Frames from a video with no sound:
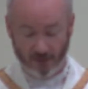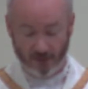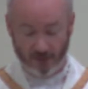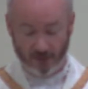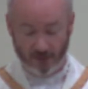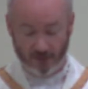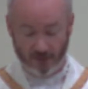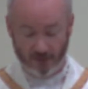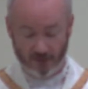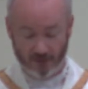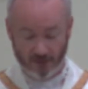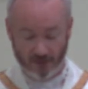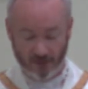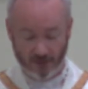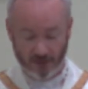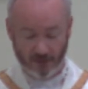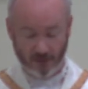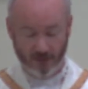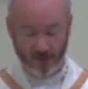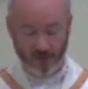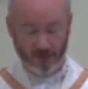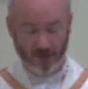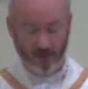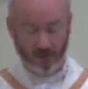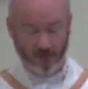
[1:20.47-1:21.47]
parts of this that
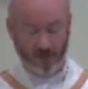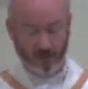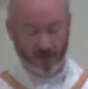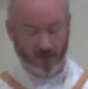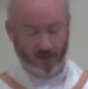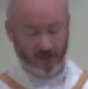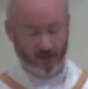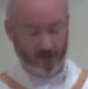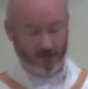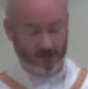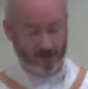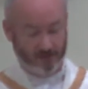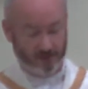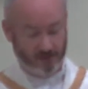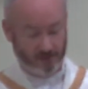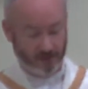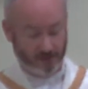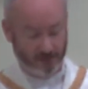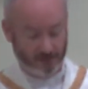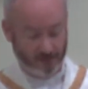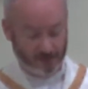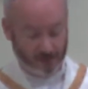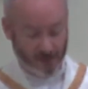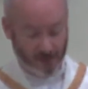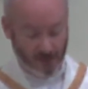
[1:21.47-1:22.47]

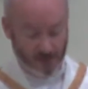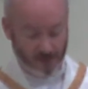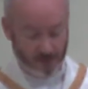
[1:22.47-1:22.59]
deserve